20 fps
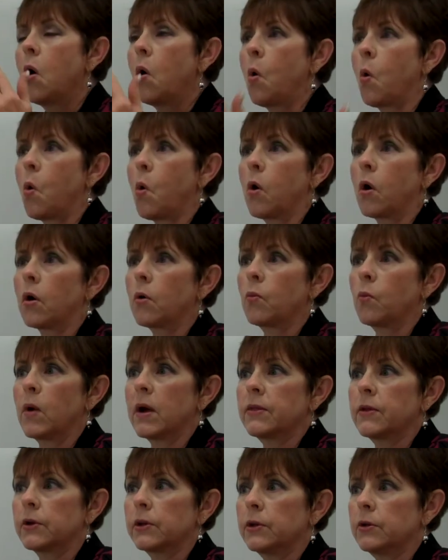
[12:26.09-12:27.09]
or
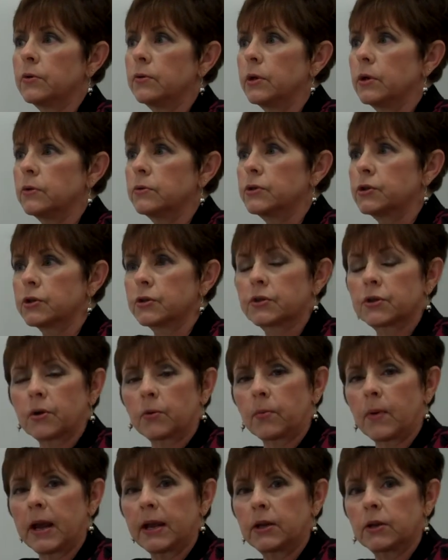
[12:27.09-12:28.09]
whether you use just
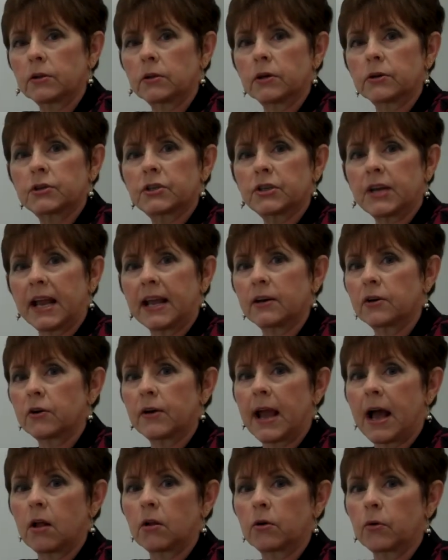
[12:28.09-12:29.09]
the regular
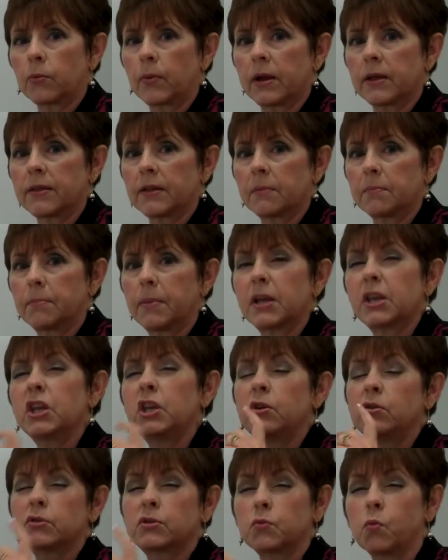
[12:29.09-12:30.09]
standard algorithm.
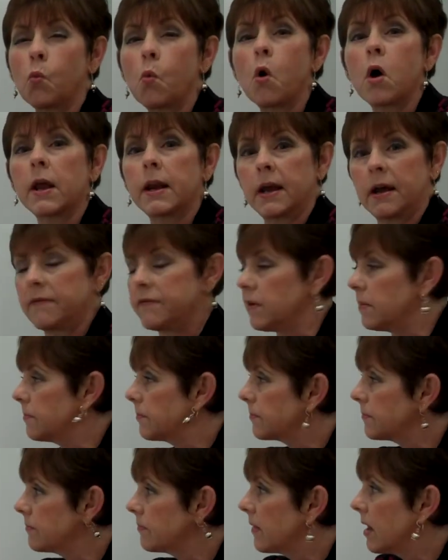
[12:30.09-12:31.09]
But use one of
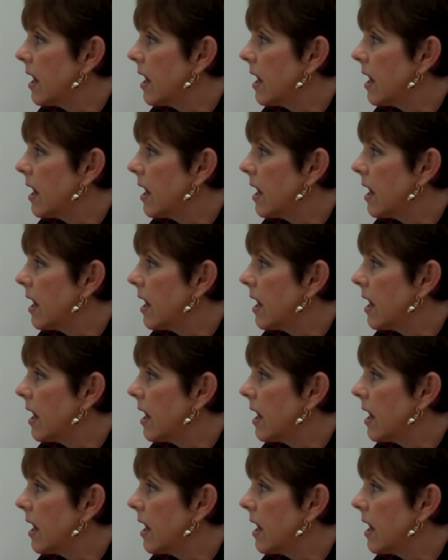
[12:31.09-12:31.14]
them.